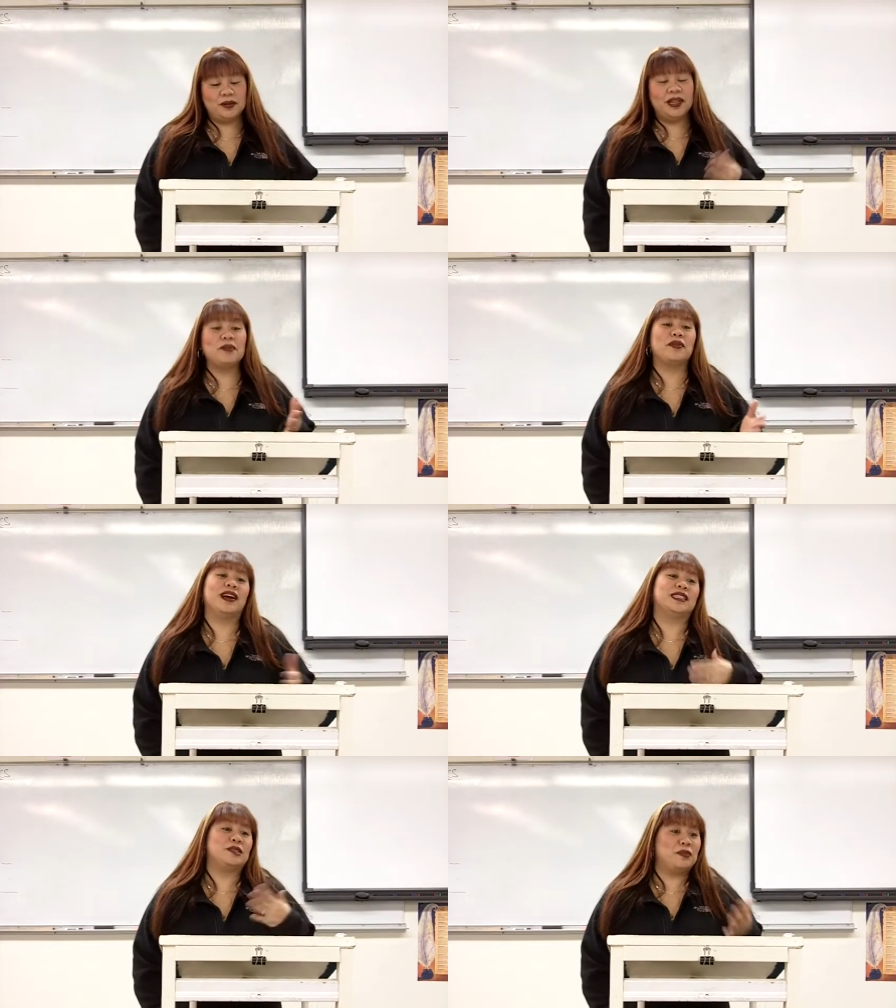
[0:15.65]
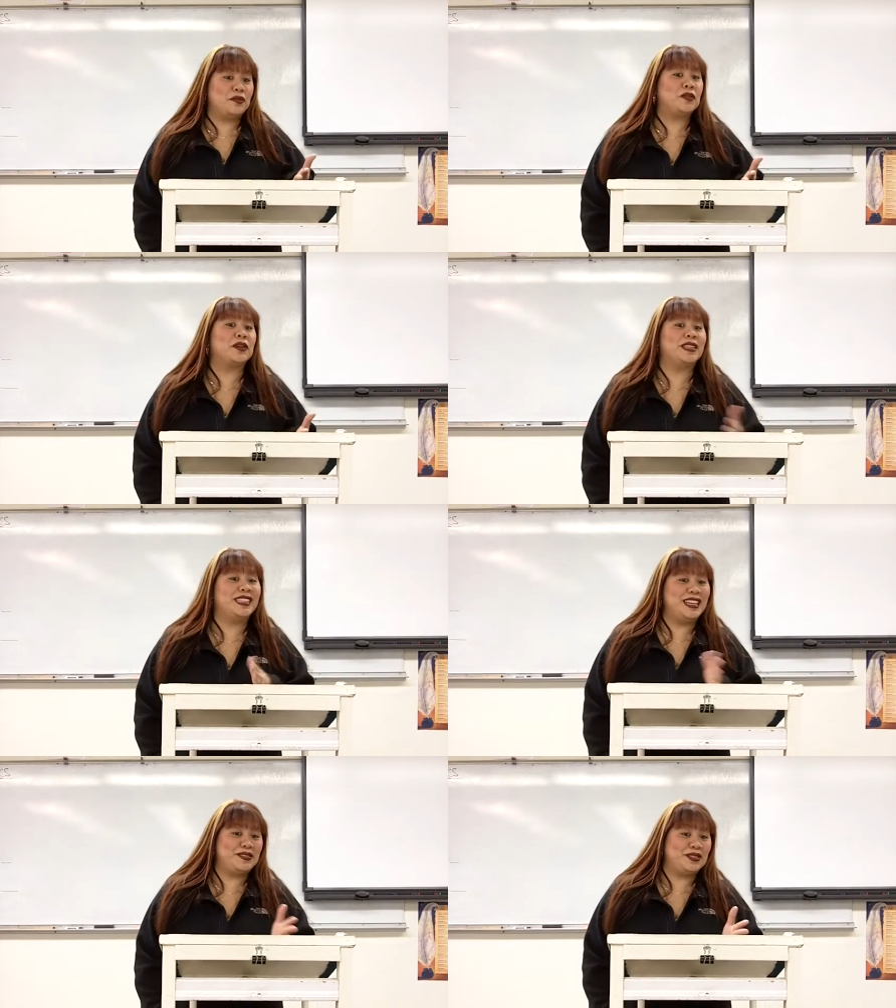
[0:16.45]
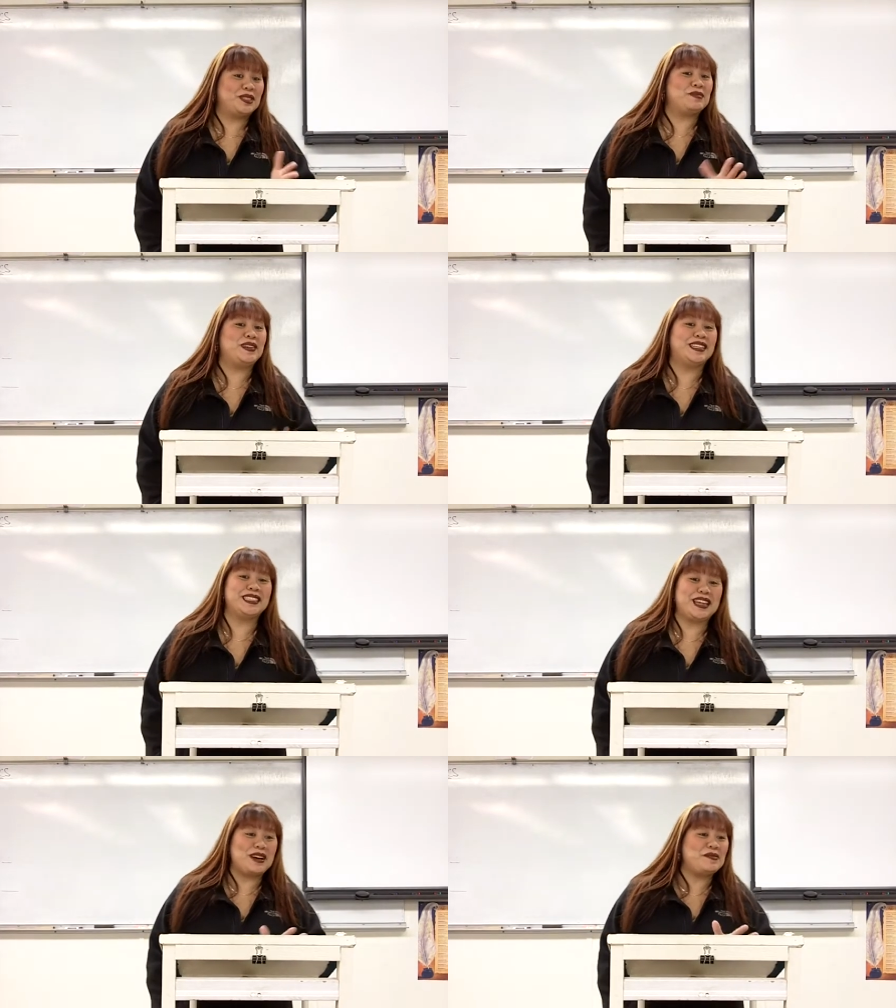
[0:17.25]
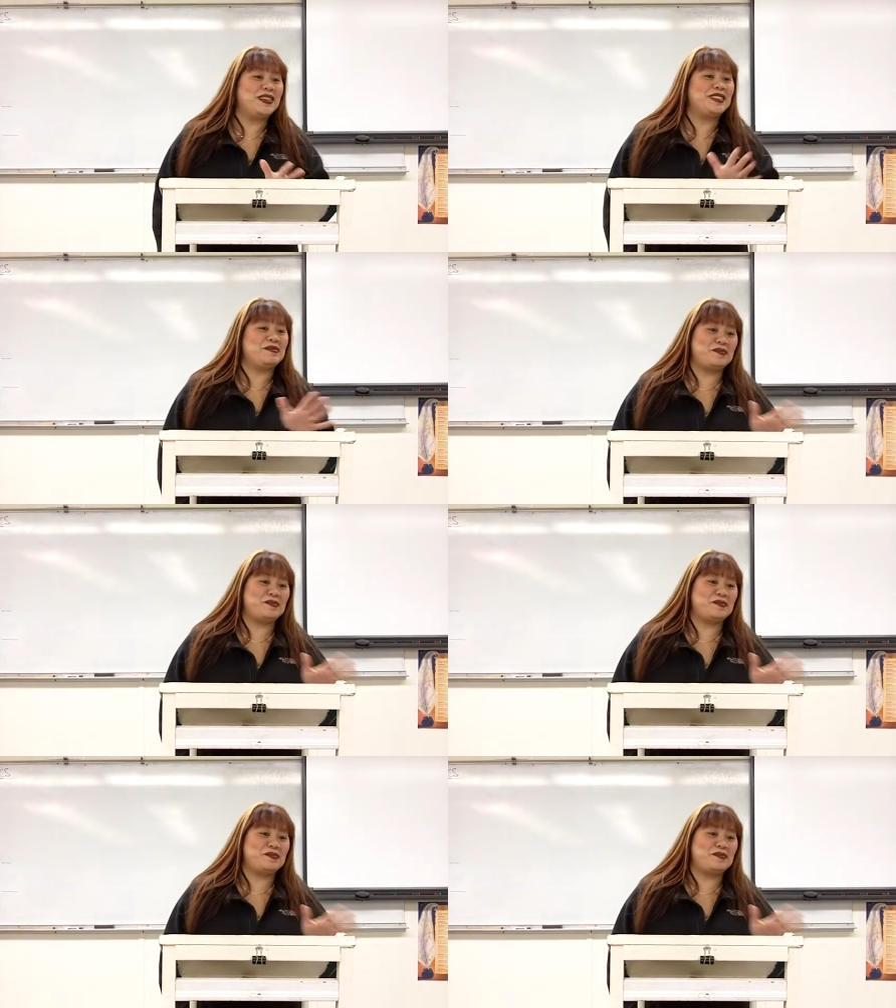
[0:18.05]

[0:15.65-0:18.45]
Not practice before the day of your speech, I mean